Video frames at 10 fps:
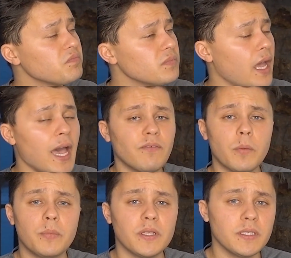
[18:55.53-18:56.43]
half a
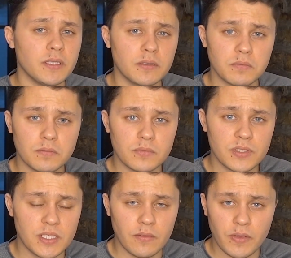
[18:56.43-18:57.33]
billion
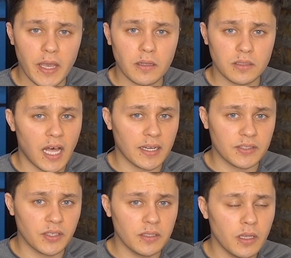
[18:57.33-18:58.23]
TVL
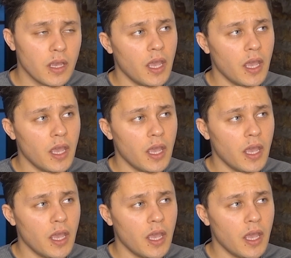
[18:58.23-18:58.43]
locked in,